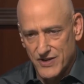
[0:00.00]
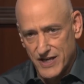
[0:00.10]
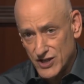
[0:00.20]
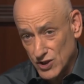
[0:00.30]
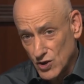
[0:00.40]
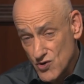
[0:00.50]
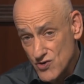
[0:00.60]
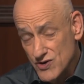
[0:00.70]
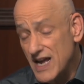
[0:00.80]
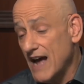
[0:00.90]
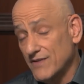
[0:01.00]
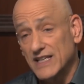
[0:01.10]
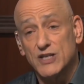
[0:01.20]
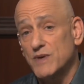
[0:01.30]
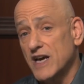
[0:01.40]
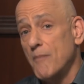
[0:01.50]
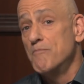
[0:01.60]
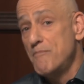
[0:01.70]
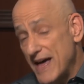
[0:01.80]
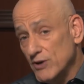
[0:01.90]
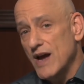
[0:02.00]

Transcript: I feel that he's learned. I feel he's become